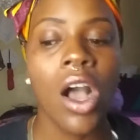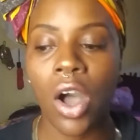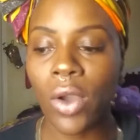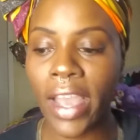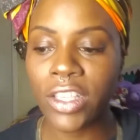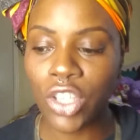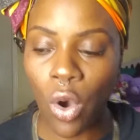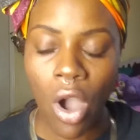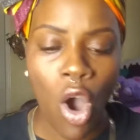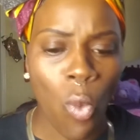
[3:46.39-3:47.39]
Okay,
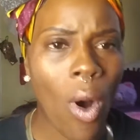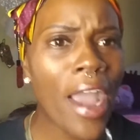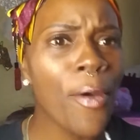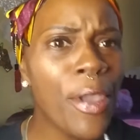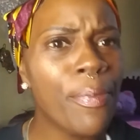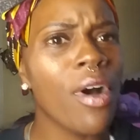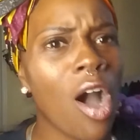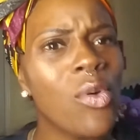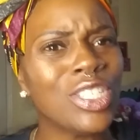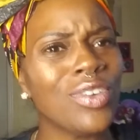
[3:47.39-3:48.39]
so why are people
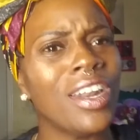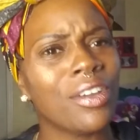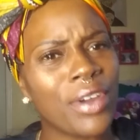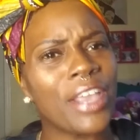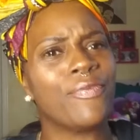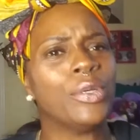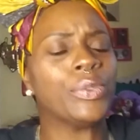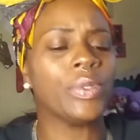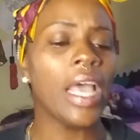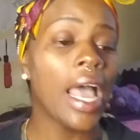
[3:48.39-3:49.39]
always trying to create
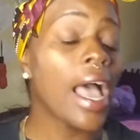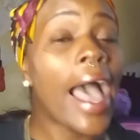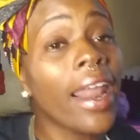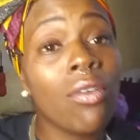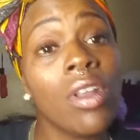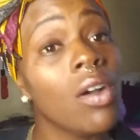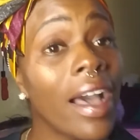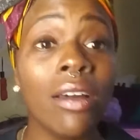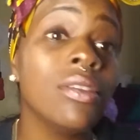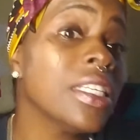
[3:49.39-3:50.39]
food? I don't know.
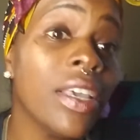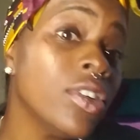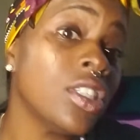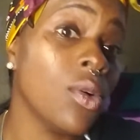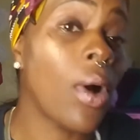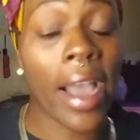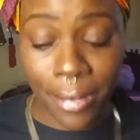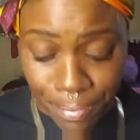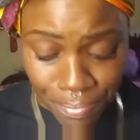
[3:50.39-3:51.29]
I don't really give a shit why.